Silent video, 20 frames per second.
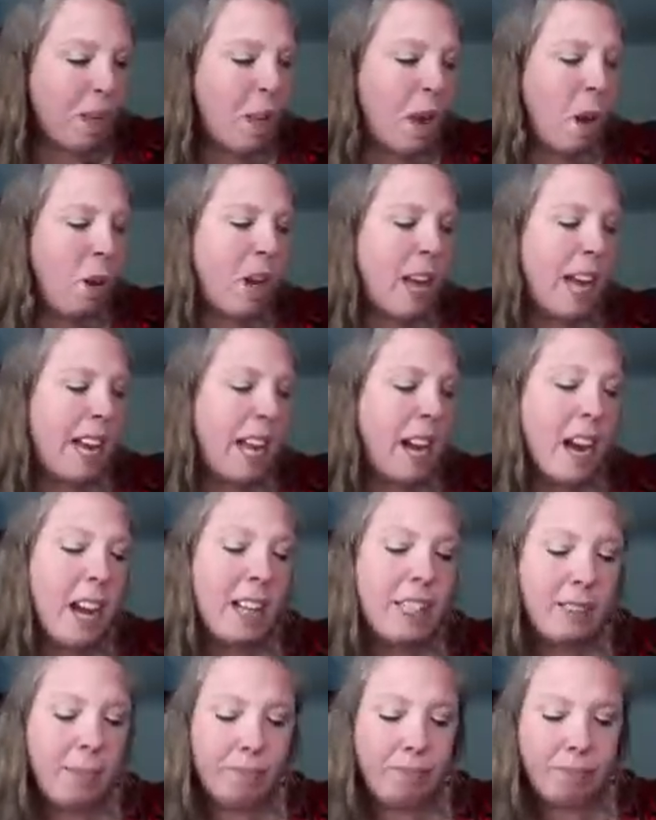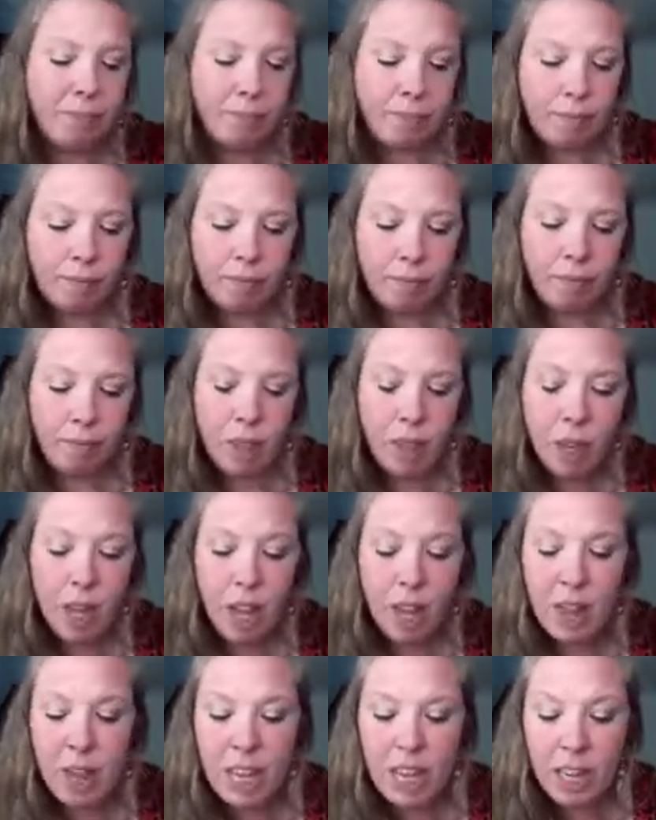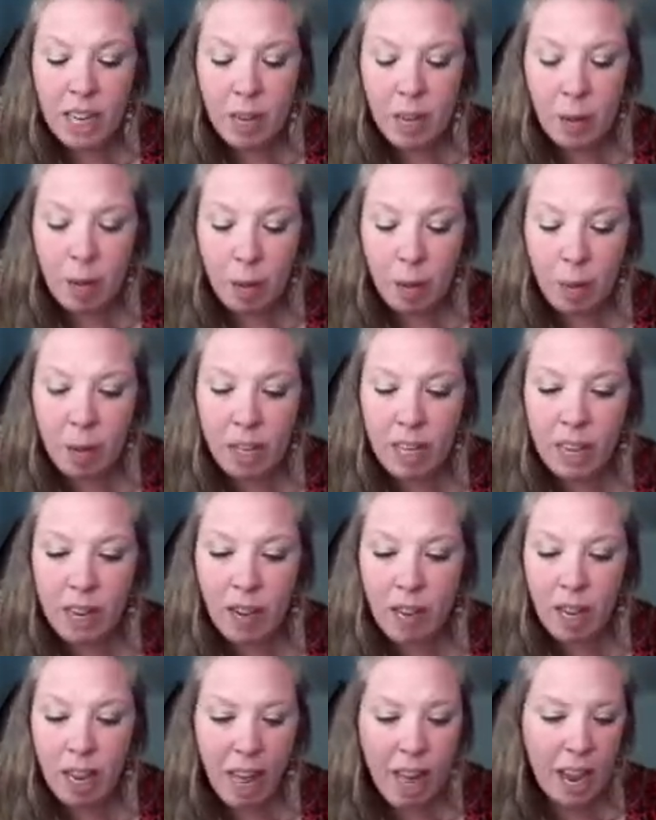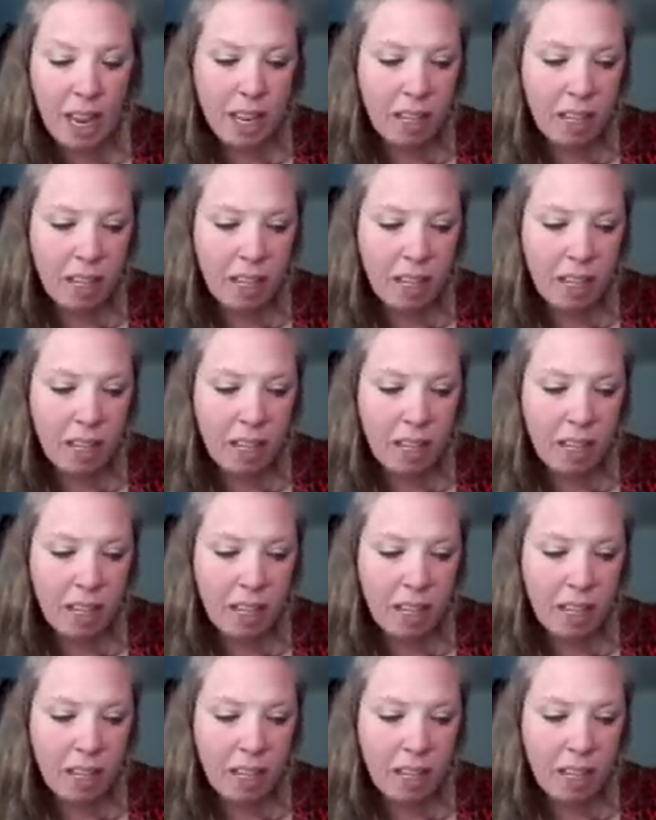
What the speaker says: Okay, guys, I think I'm going to leave it there